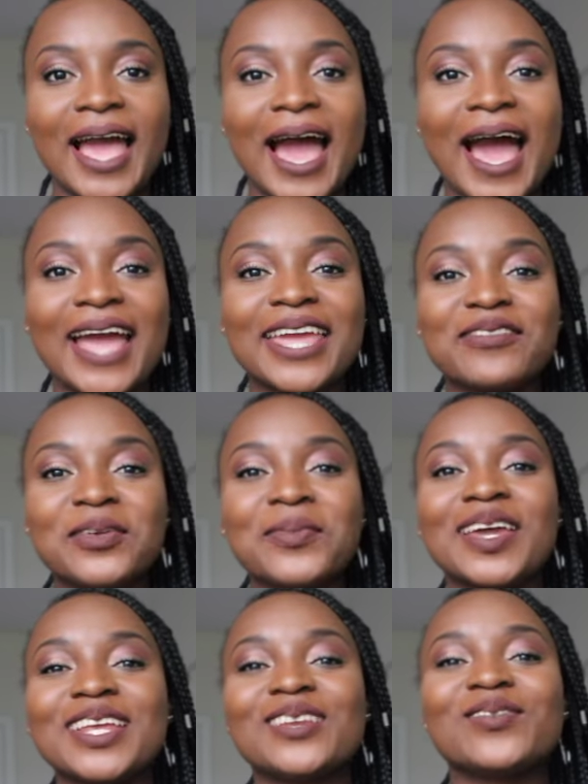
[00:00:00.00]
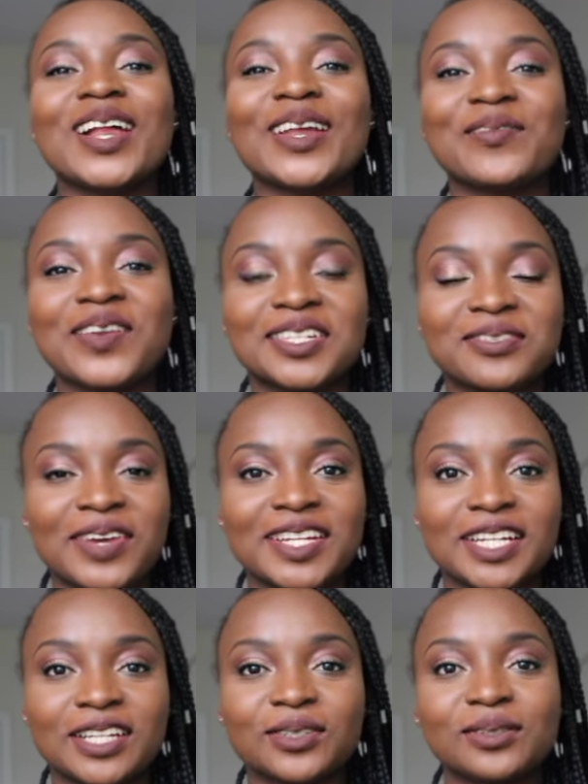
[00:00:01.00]
Hi everybody and welcome back to my
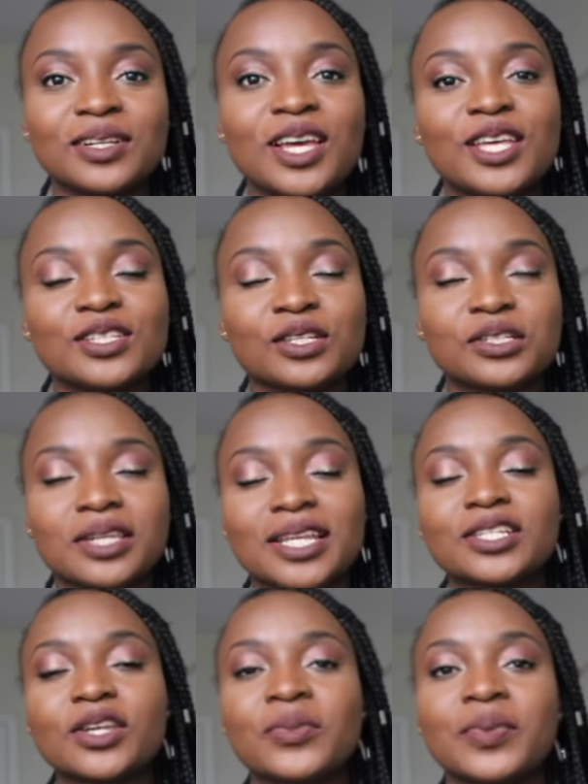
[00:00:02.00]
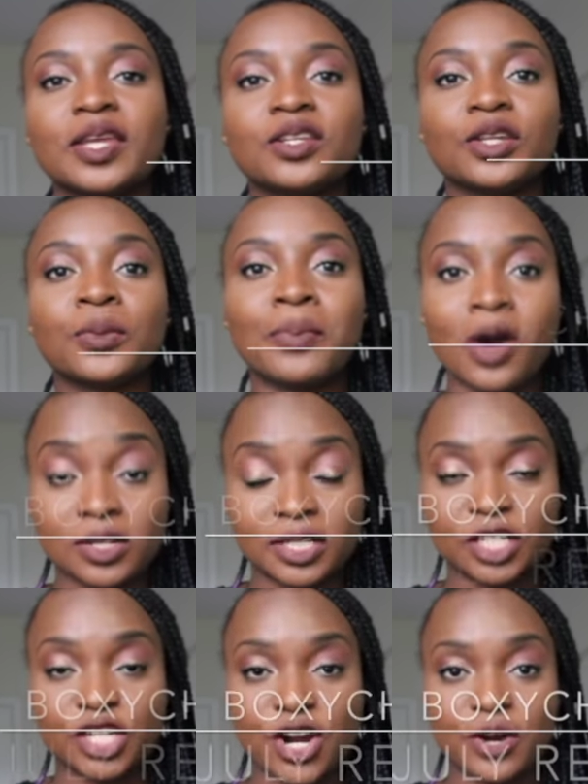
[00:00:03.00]
channel. So today's gonna be another
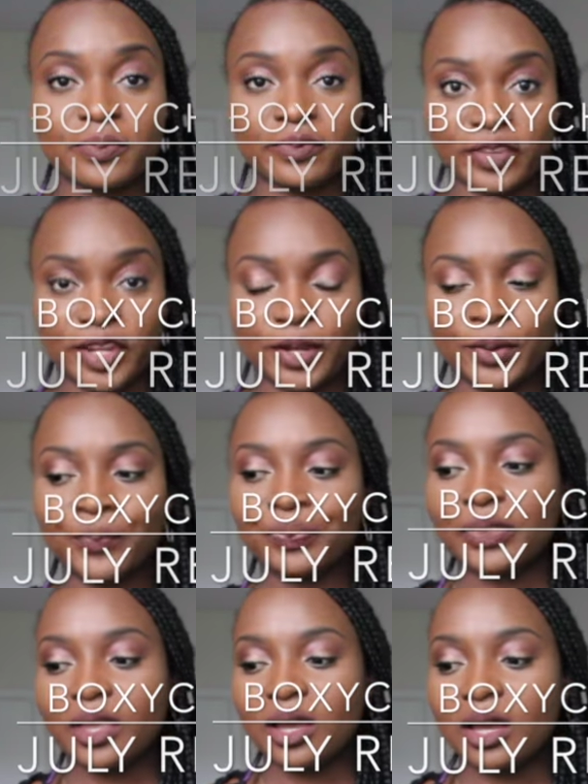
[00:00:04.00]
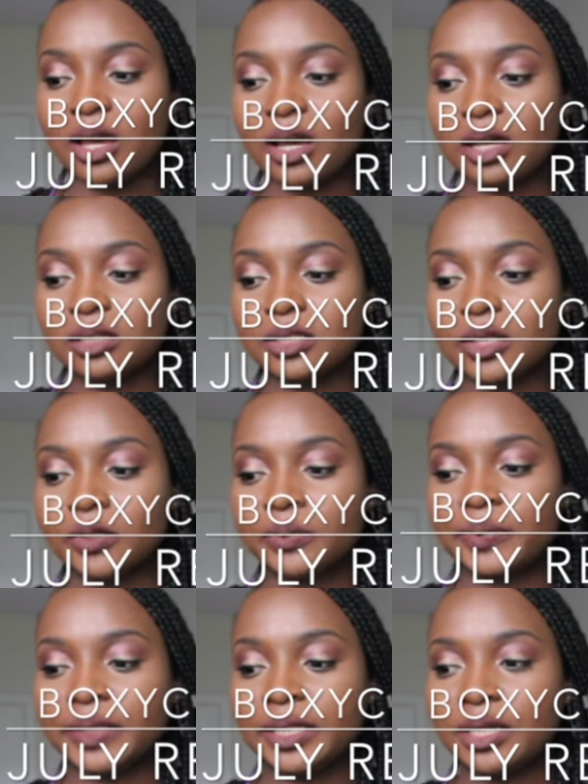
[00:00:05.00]
BoxyCharm video. Uh, it's gonna
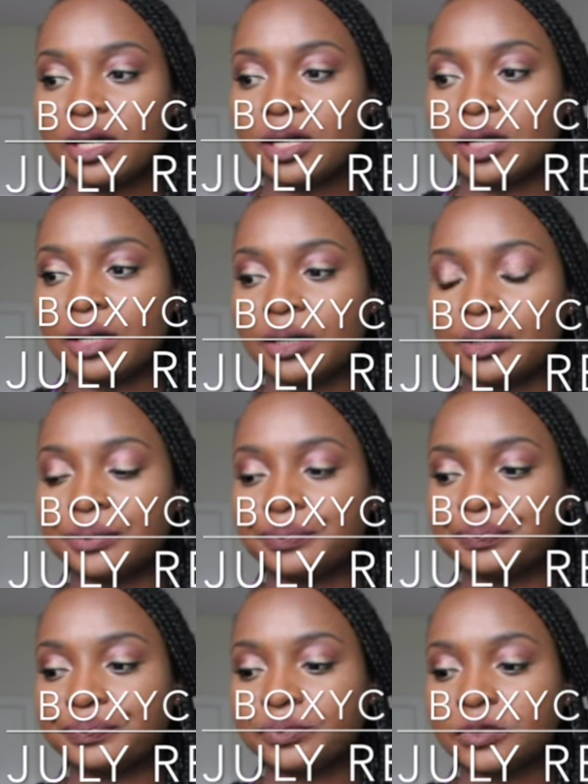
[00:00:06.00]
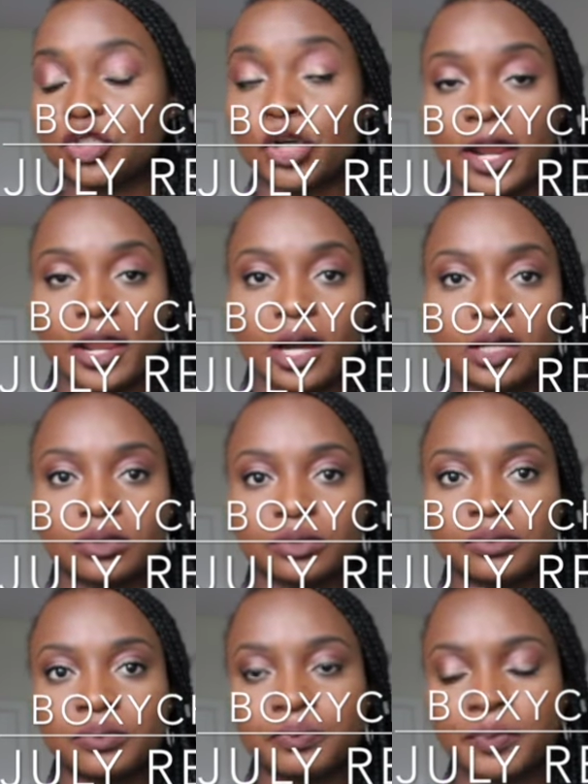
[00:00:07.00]
be um, try
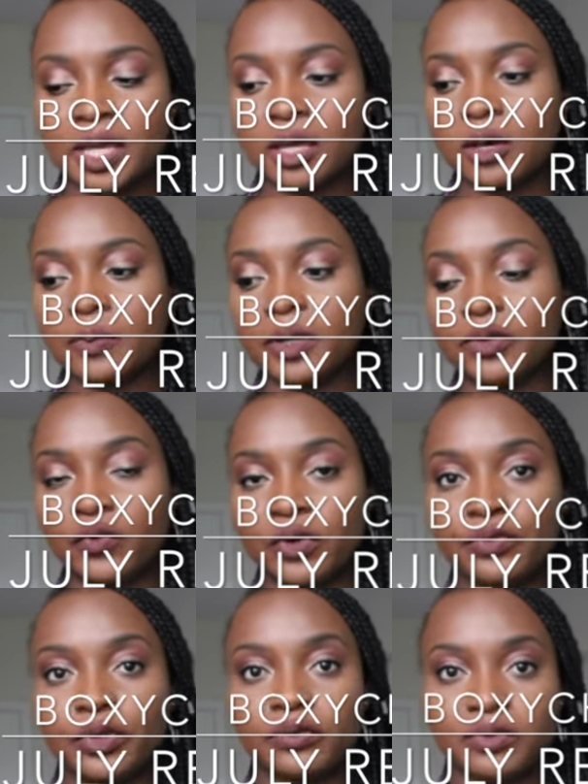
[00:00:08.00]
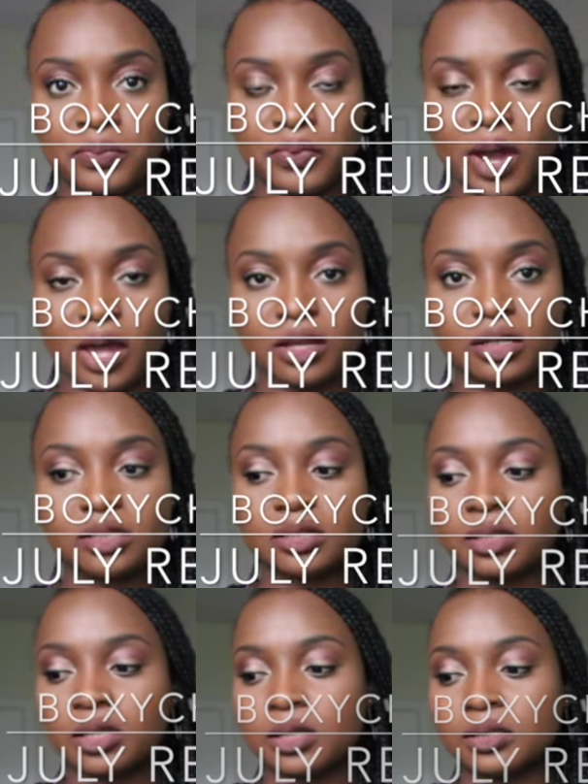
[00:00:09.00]
out makeup and review of the
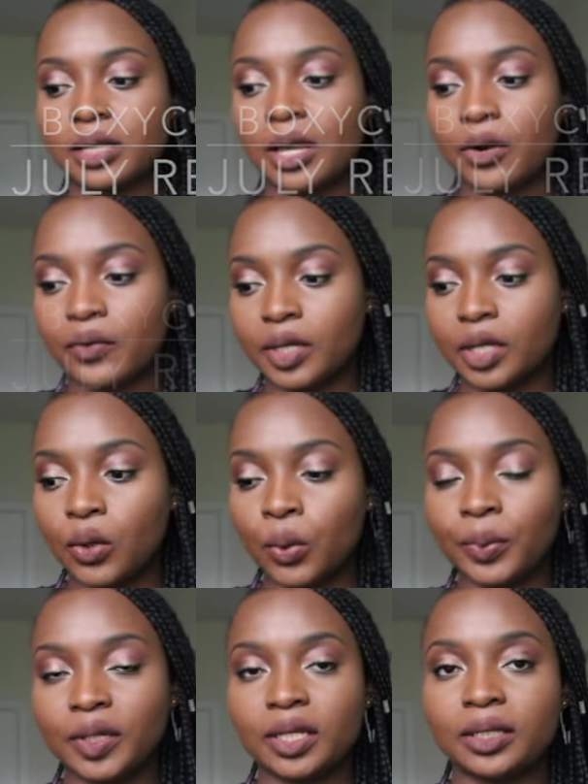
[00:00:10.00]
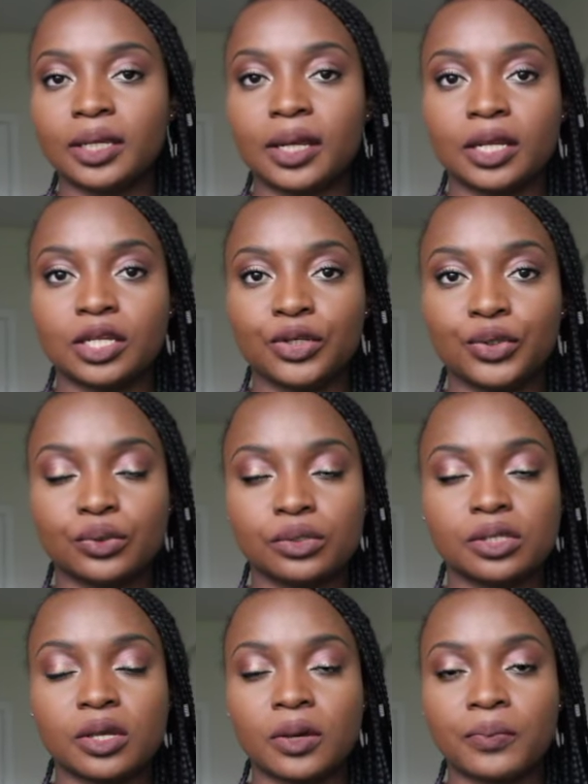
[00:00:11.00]
products because I already opened it and I
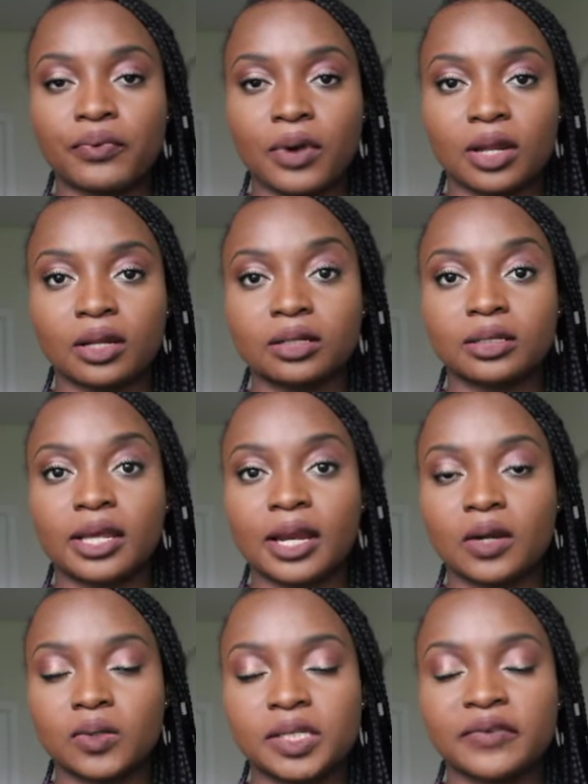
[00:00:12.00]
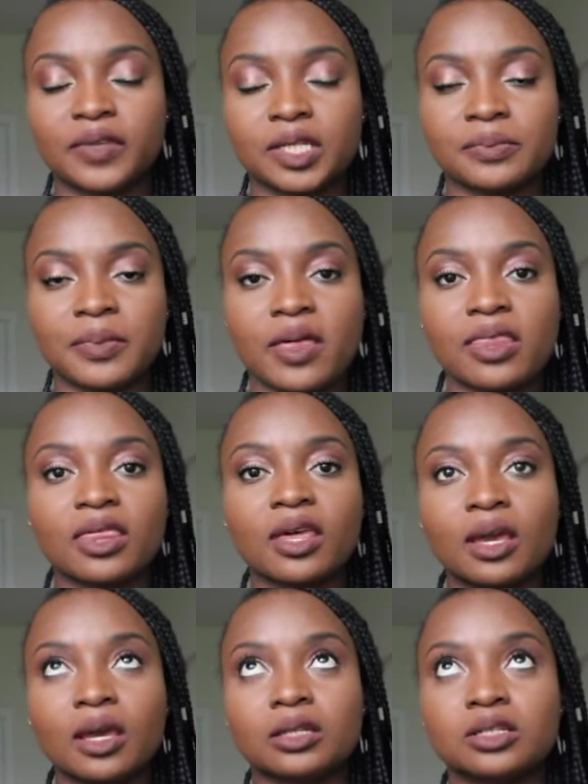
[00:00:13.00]
used the product that I received this month
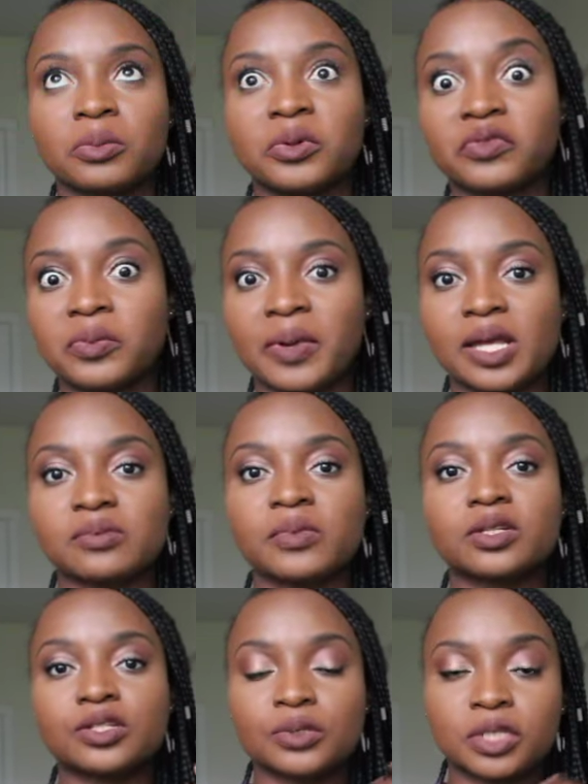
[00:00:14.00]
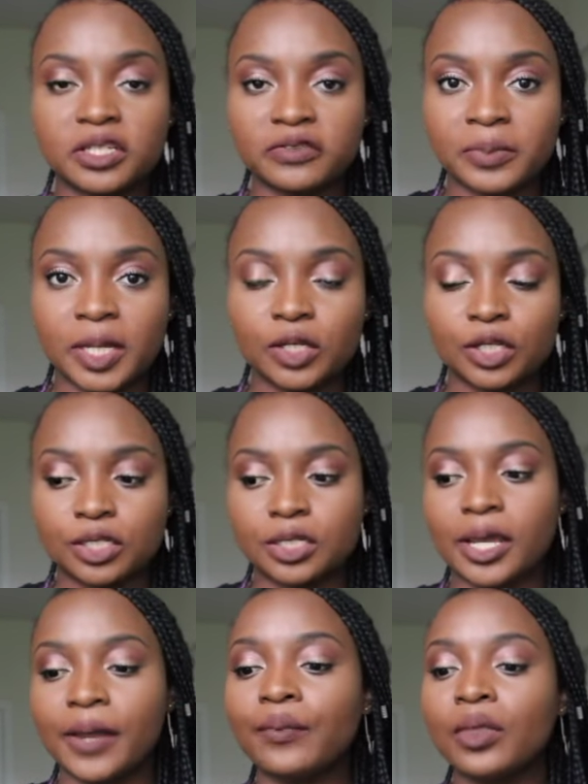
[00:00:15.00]
and some of the past month to achieve my look
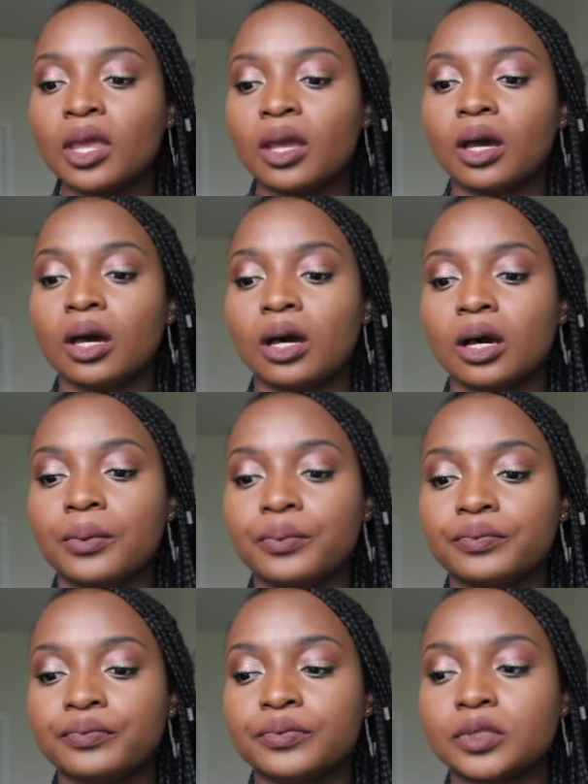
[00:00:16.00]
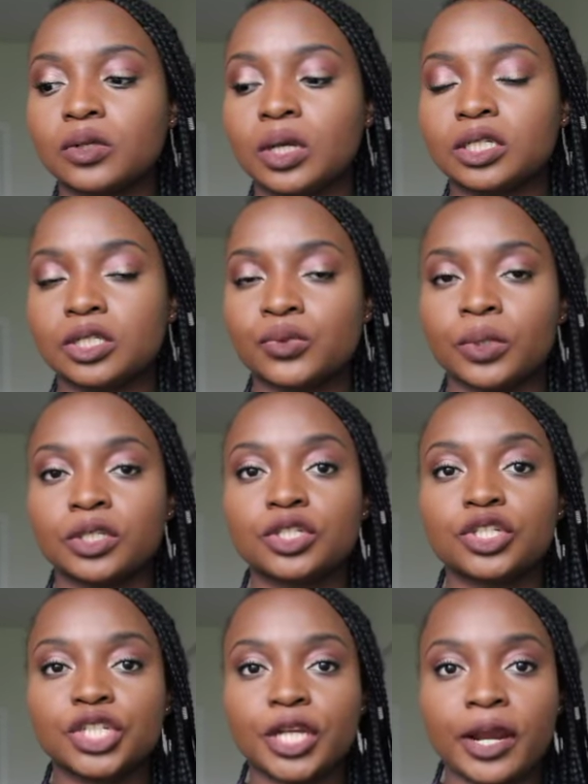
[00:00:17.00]
today. Um, so I just
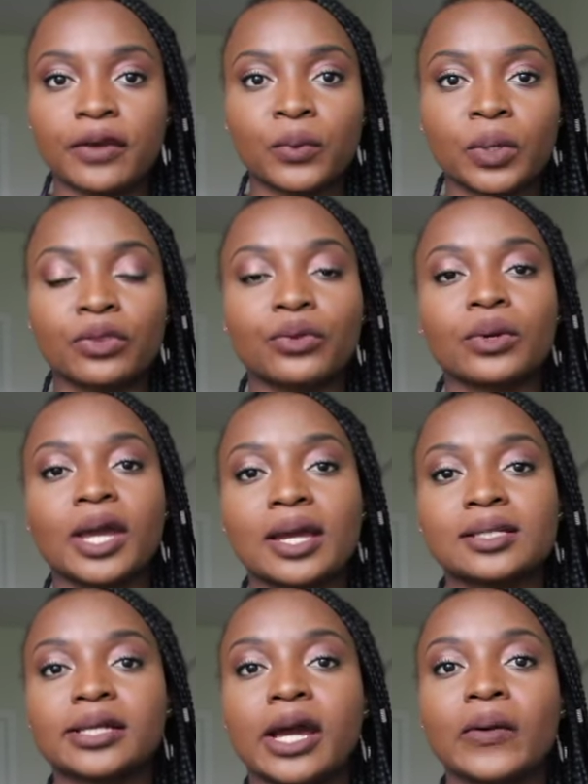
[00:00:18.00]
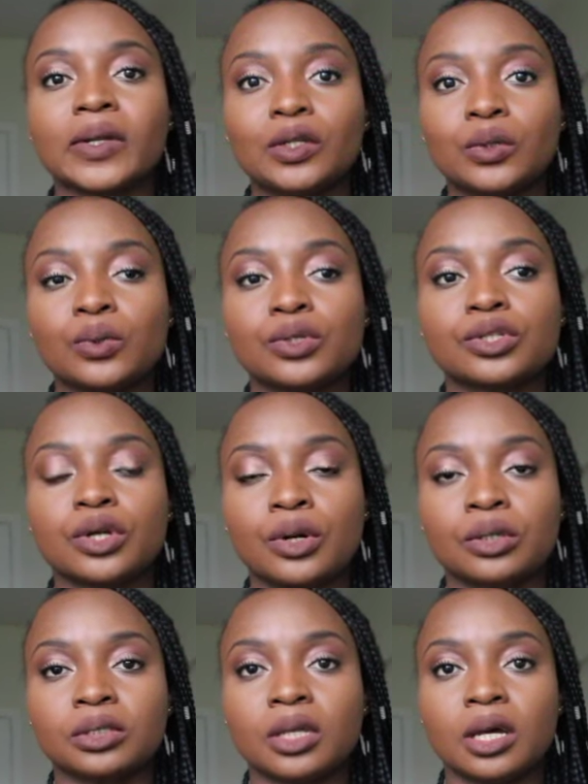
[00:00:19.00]
wanted to share with you guys how it looks
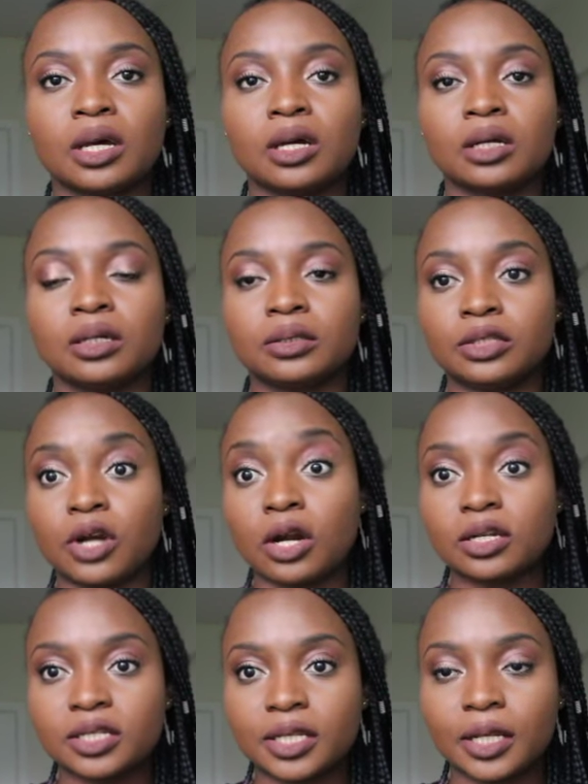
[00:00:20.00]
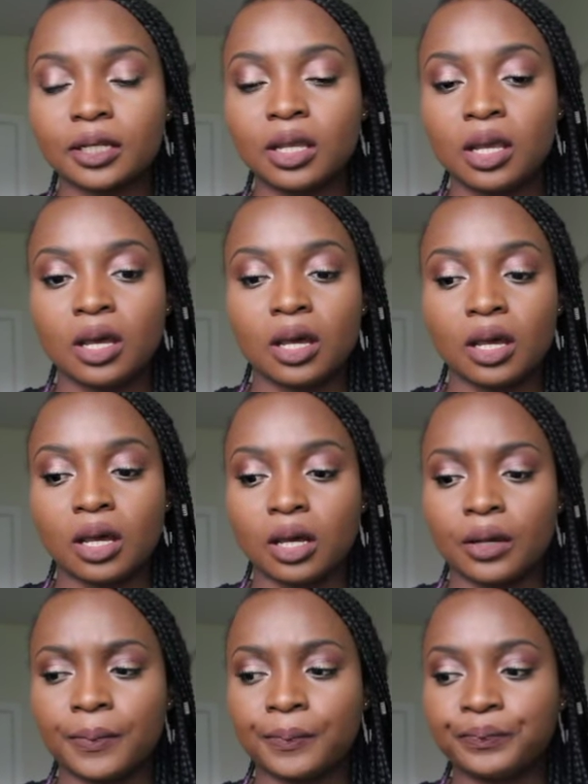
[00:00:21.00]
on uh, dark skin.
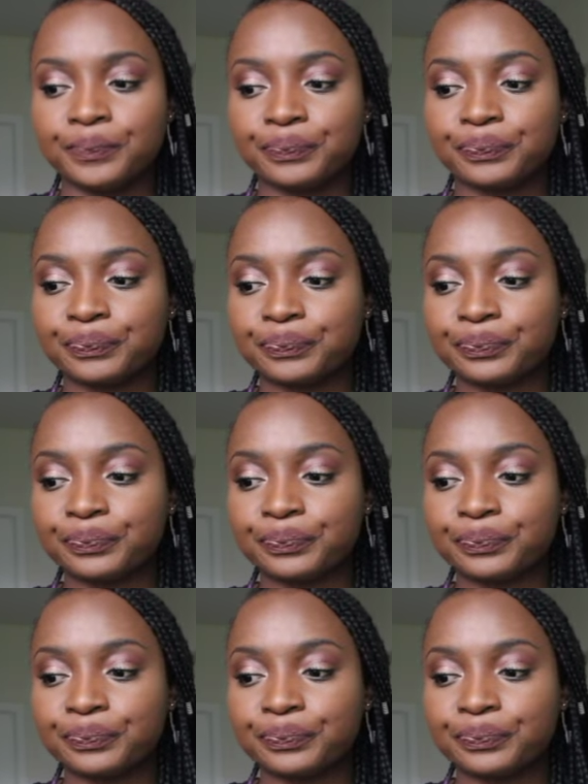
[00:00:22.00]
Um,